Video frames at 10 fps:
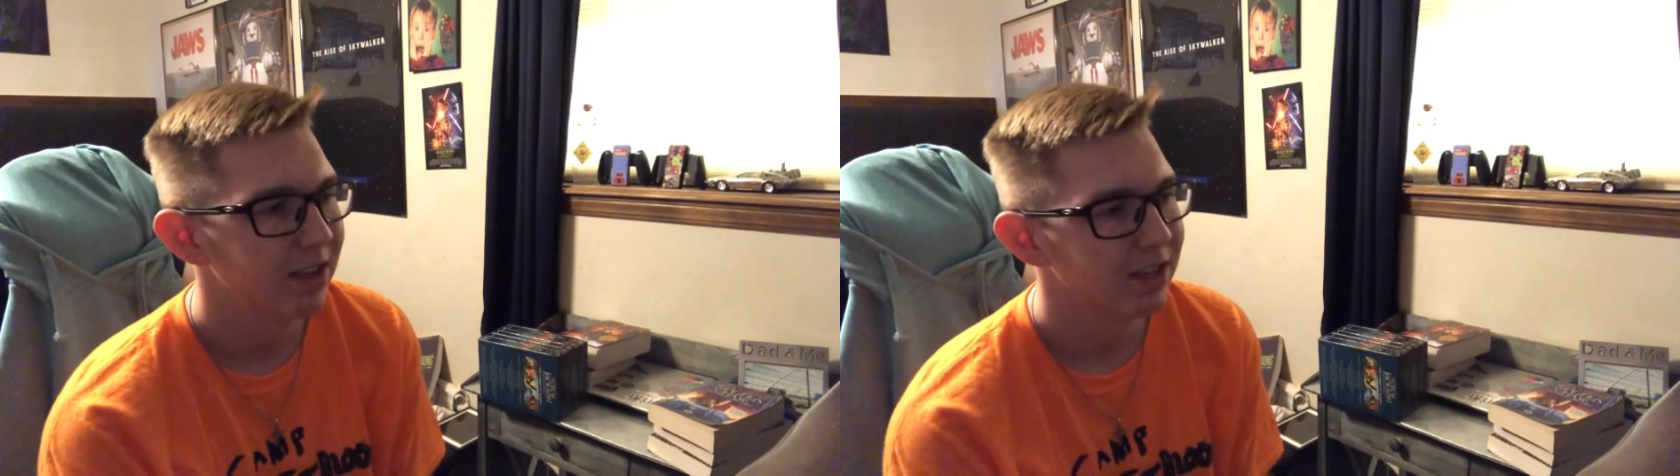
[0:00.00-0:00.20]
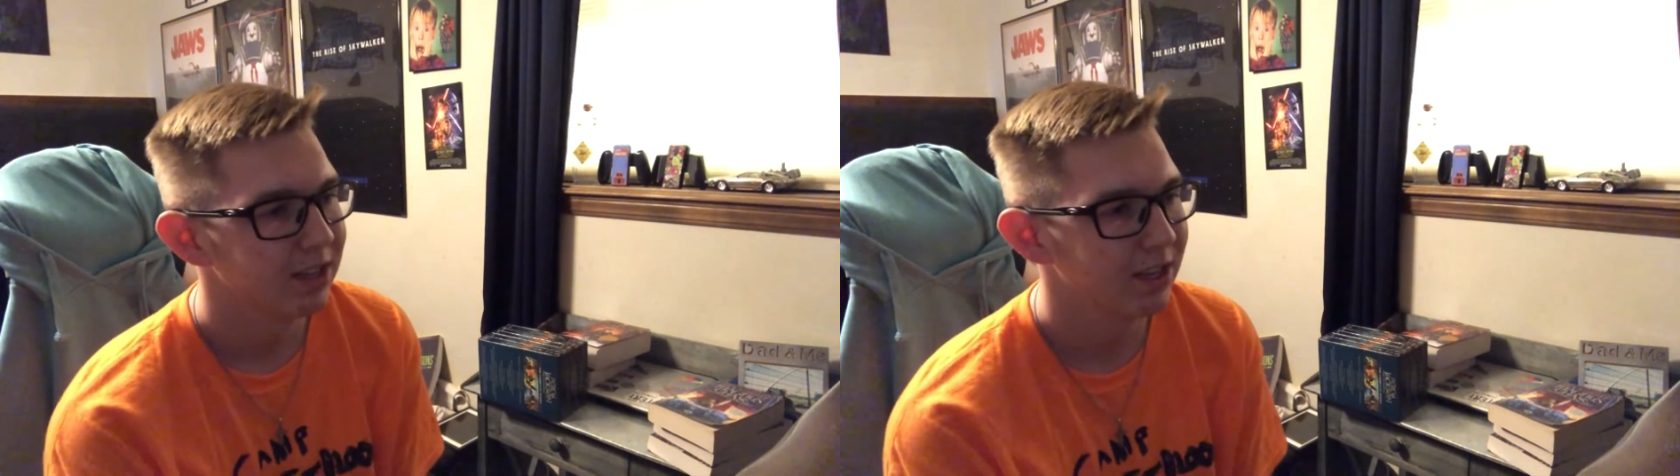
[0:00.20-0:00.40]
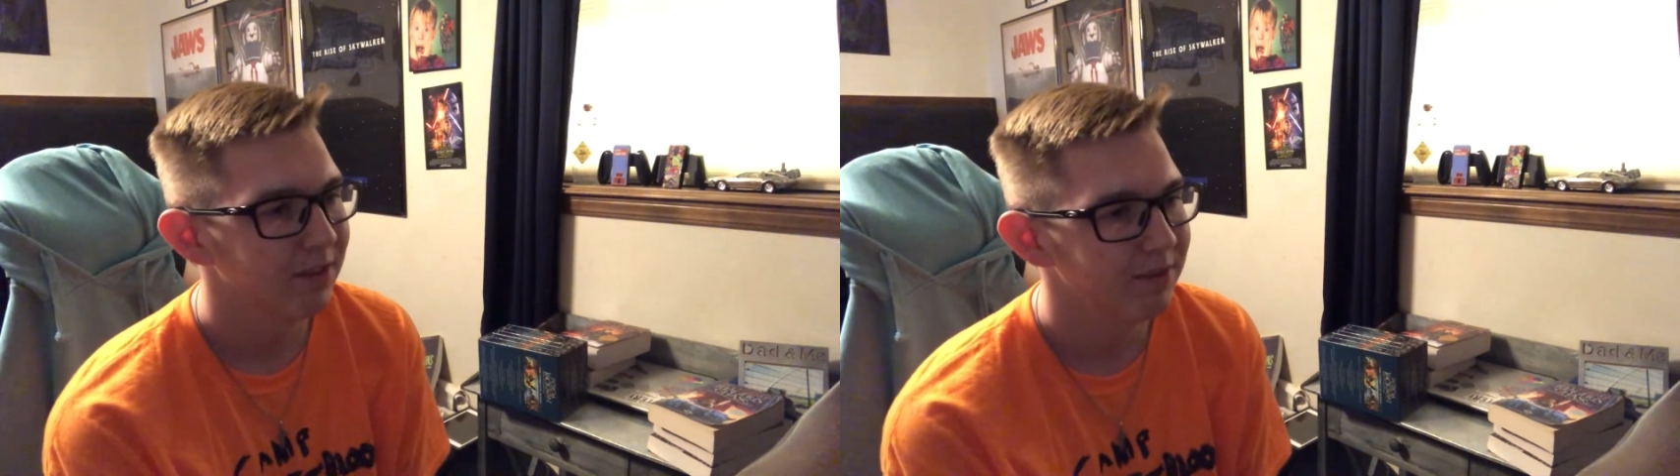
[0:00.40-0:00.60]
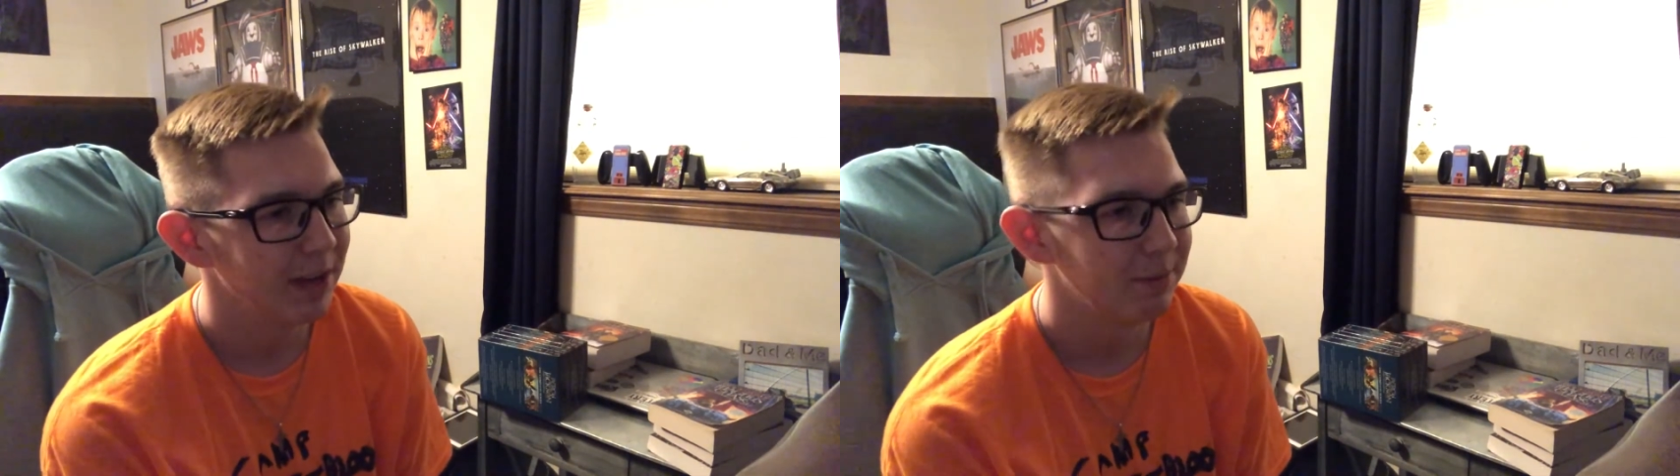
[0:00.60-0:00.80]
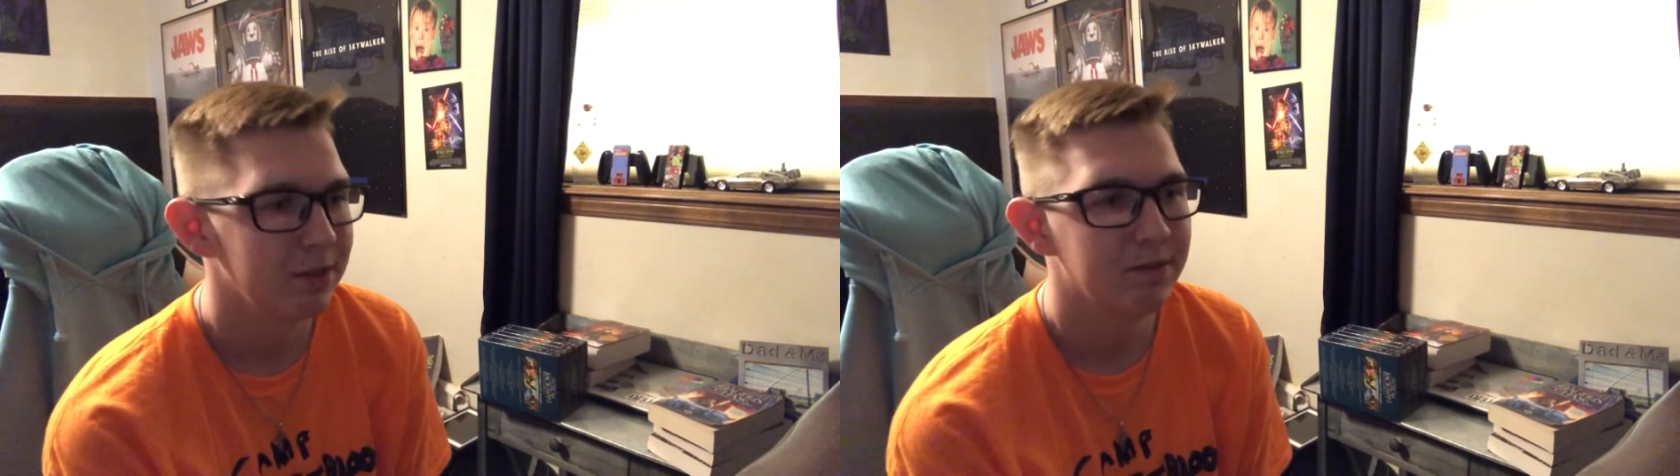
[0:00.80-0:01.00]
Son of
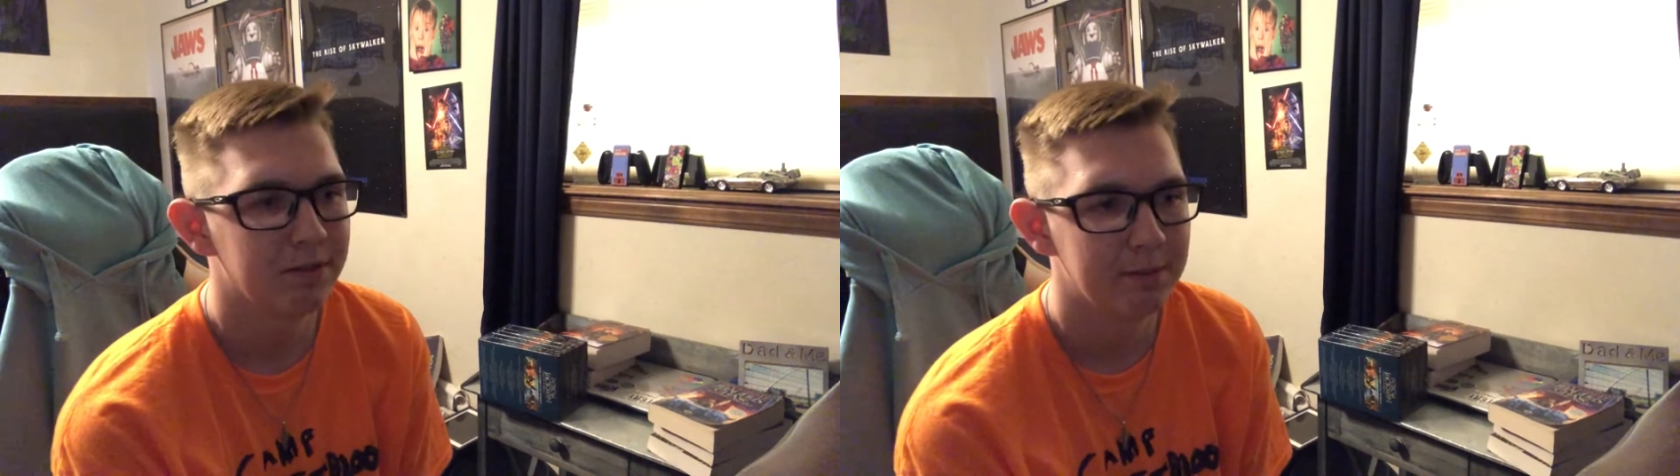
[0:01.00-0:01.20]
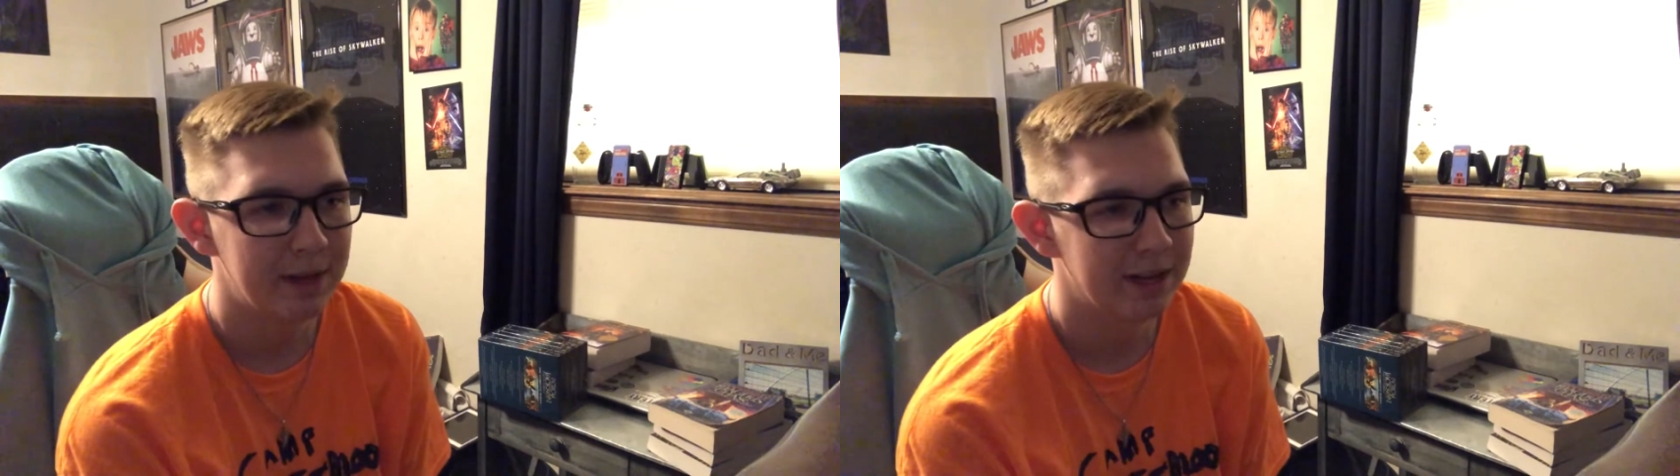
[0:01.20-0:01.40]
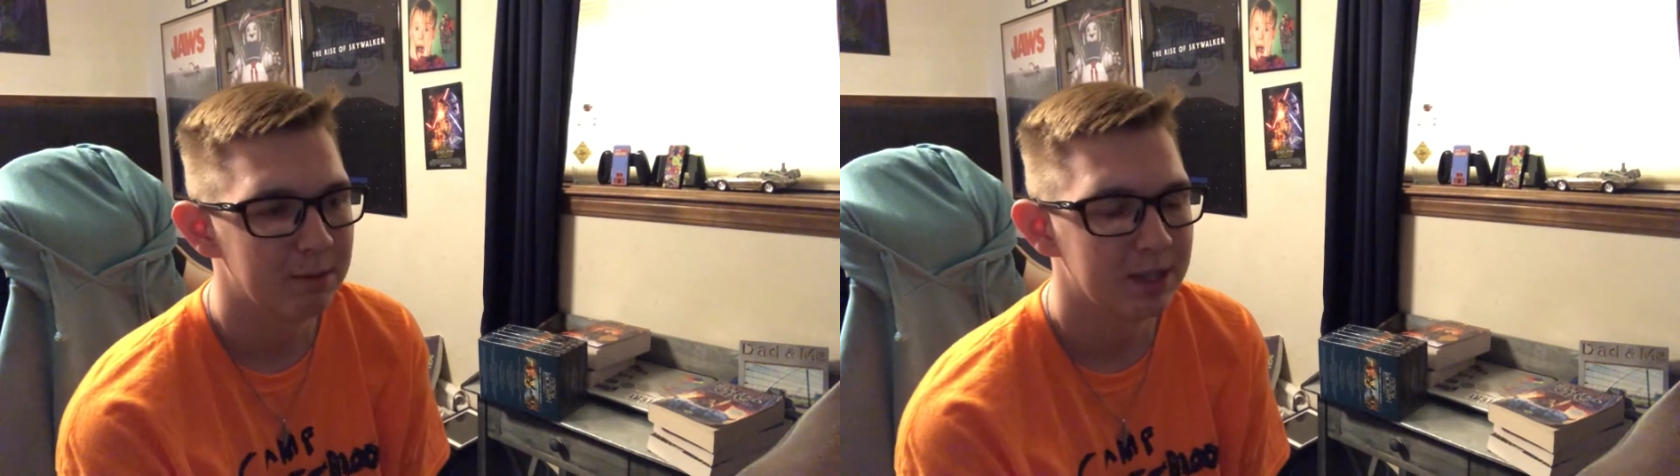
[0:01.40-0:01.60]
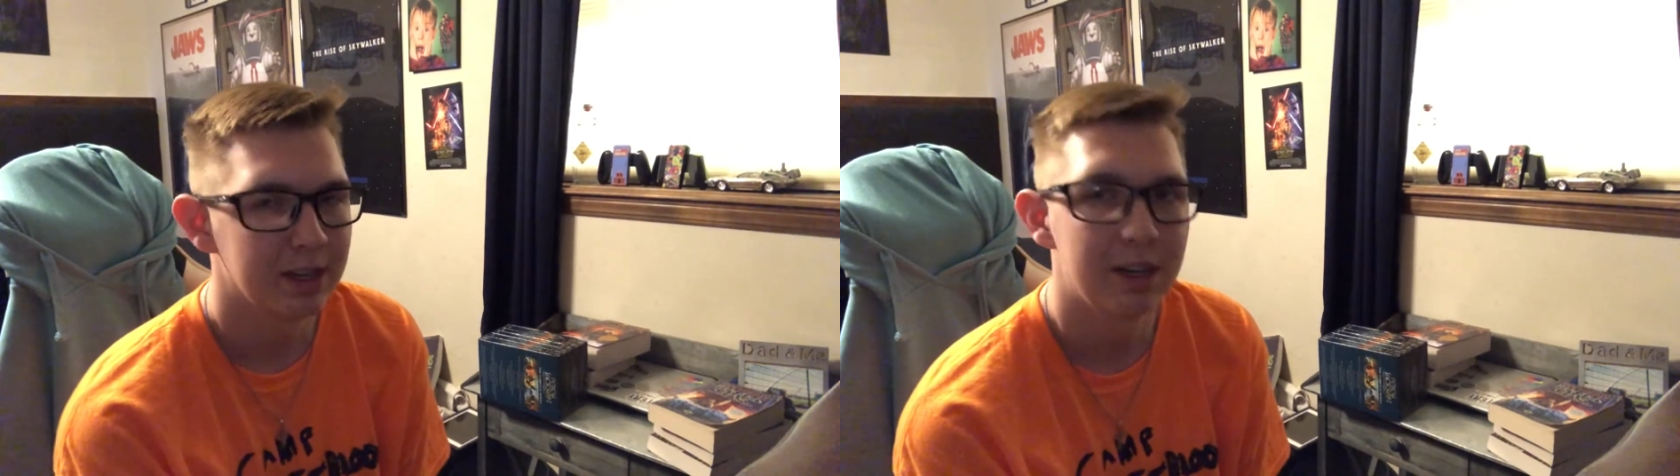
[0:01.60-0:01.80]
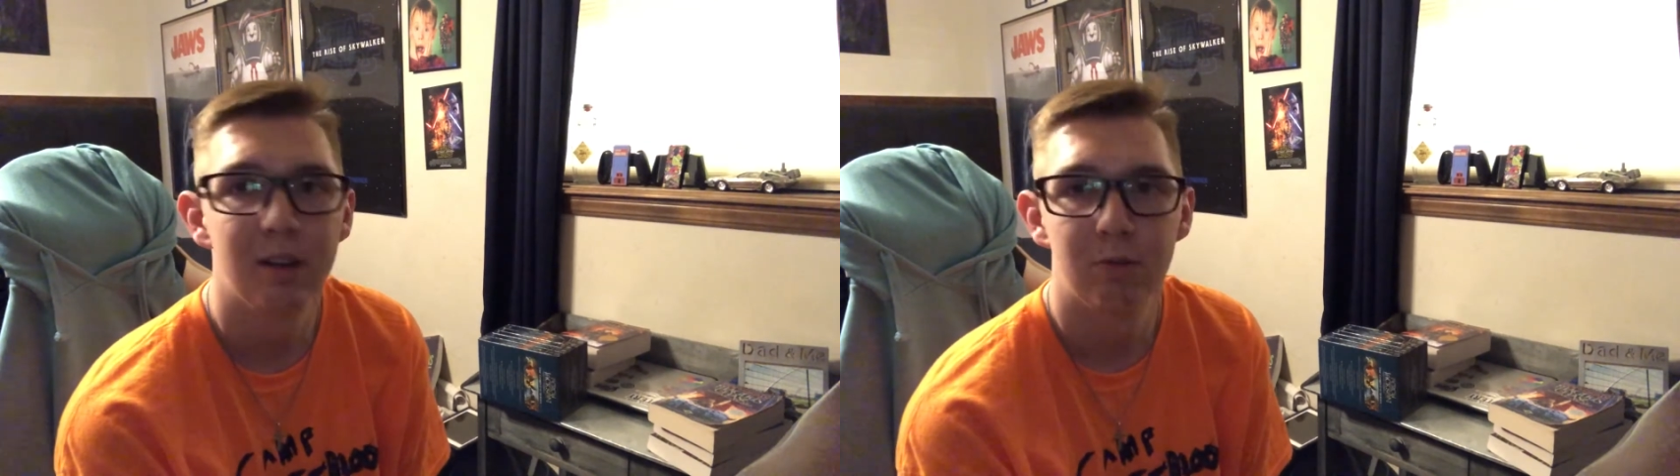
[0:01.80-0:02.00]
Neptune from
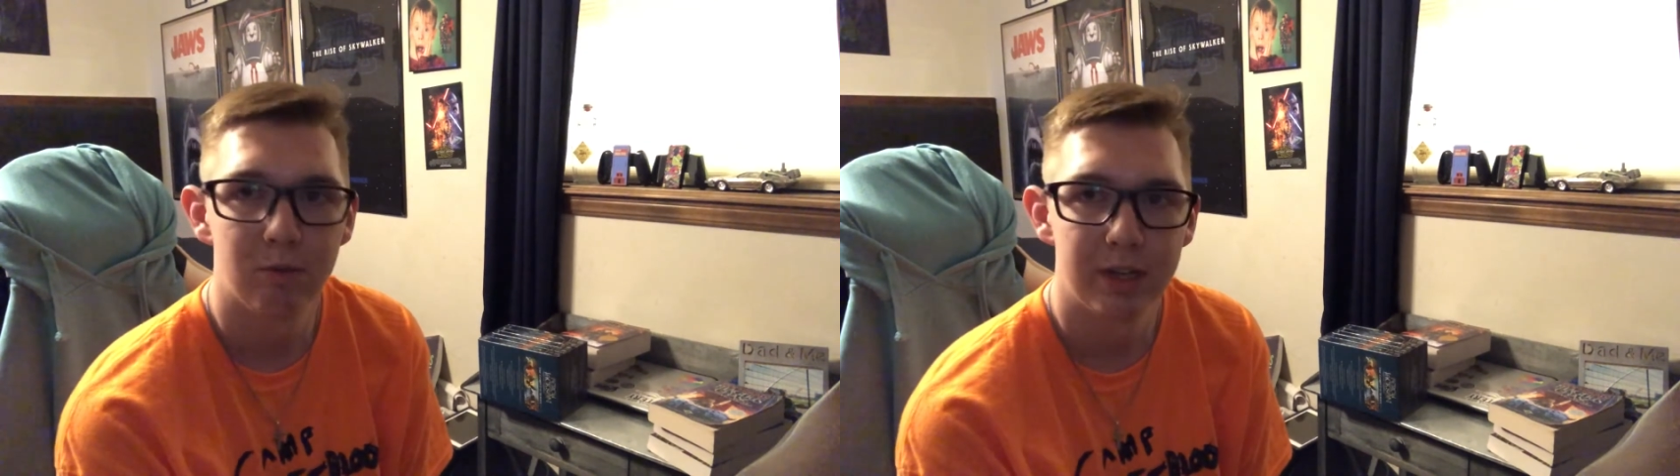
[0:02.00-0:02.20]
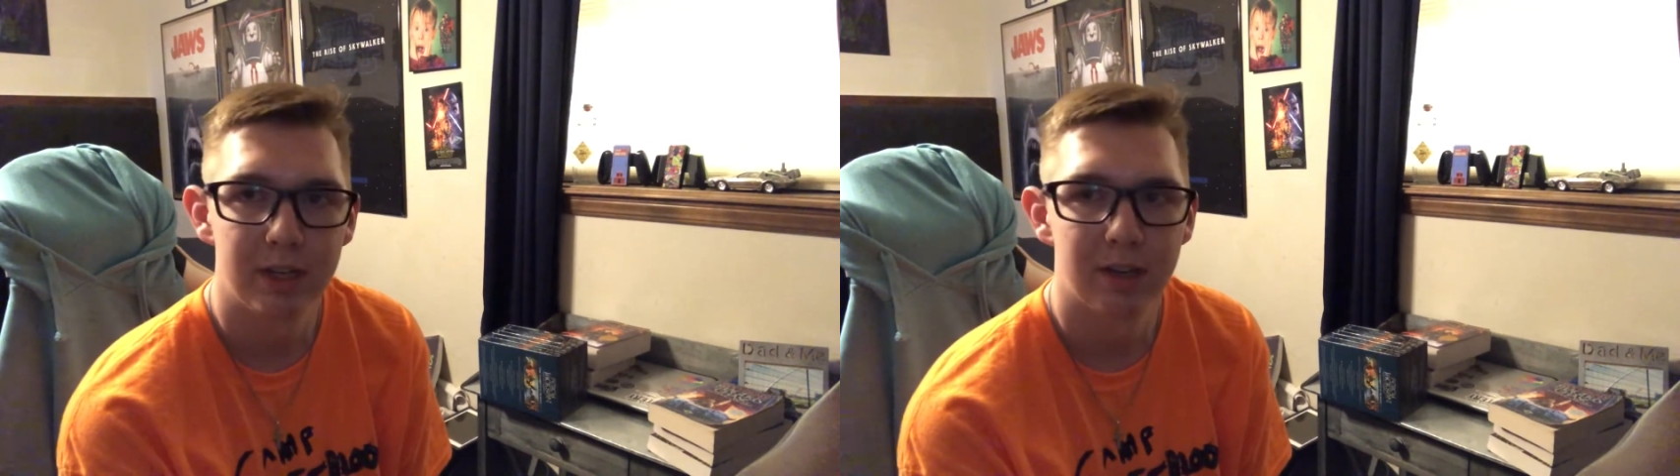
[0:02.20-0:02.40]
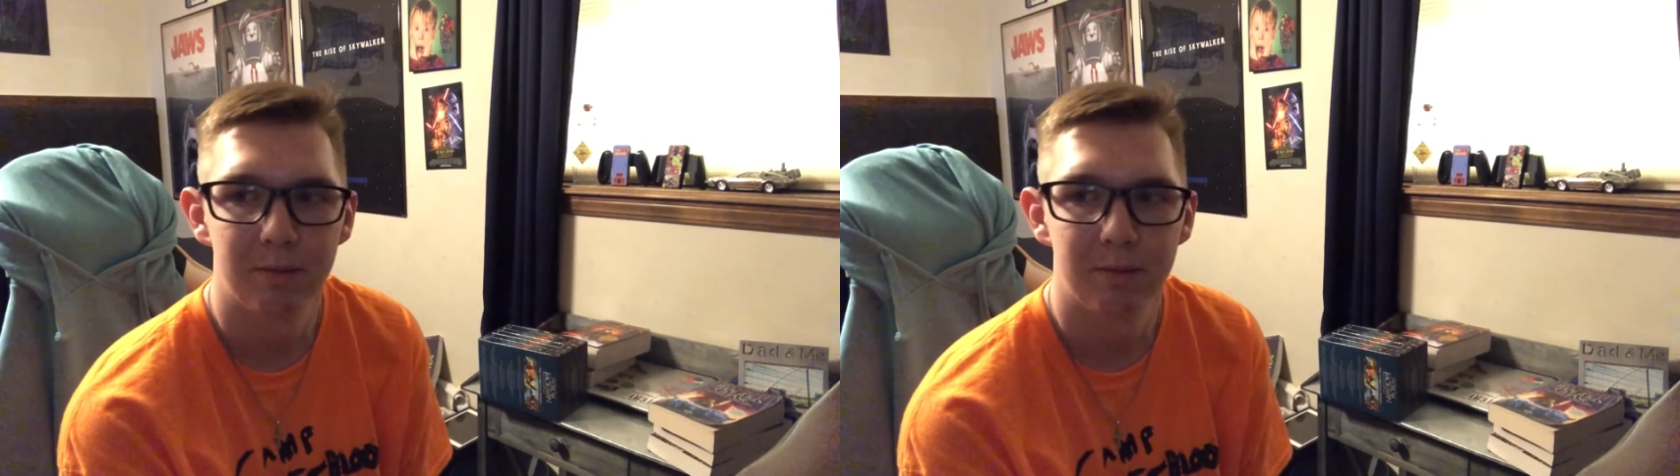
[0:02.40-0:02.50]
Amazon, which